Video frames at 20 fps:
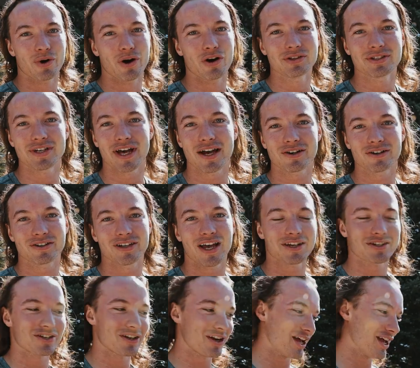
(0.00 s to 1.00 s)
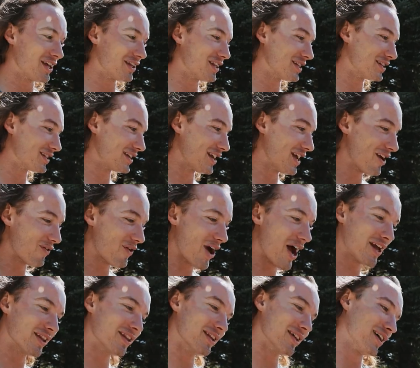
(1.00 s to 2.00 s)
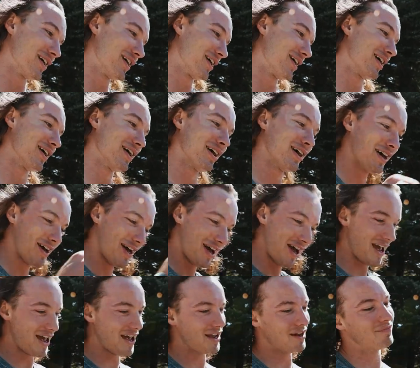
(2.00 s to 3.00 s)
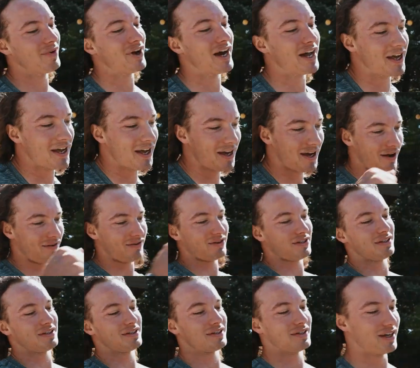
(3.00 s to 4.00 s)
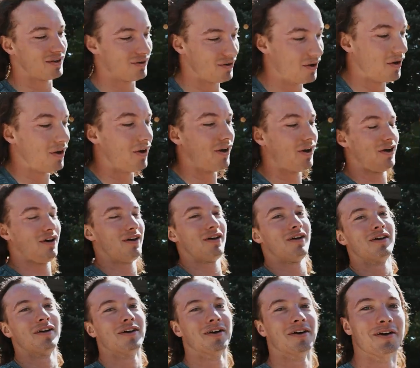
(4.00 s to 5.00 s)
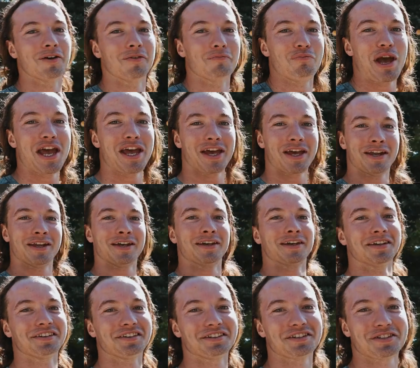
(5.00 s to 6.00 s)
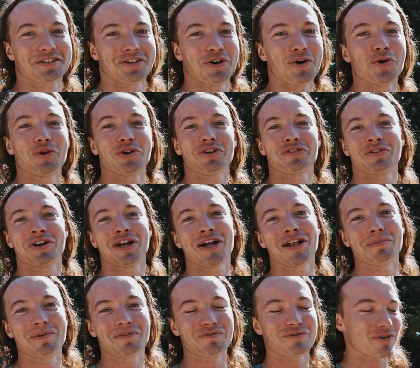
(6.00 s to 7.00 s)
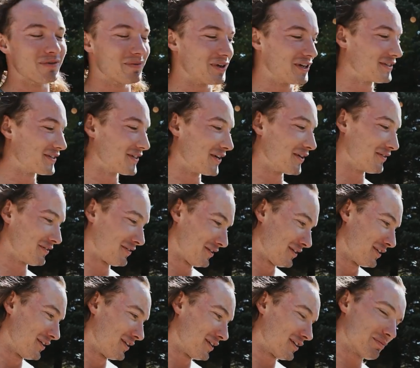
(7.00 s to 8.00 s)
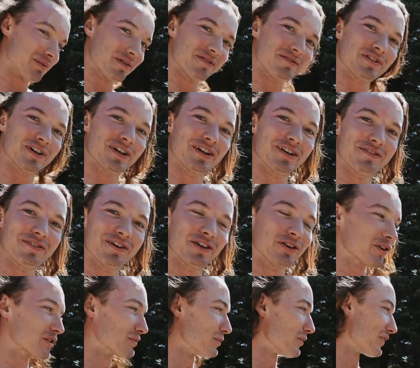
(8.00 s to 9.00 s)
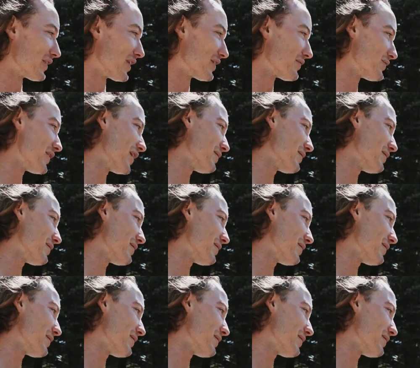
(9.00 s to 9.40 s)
road cycle yesterday and then today riding the hand bike, I was just like, oh man, this is a whole different element for me. So it's been fun, fun to explore. Thanks for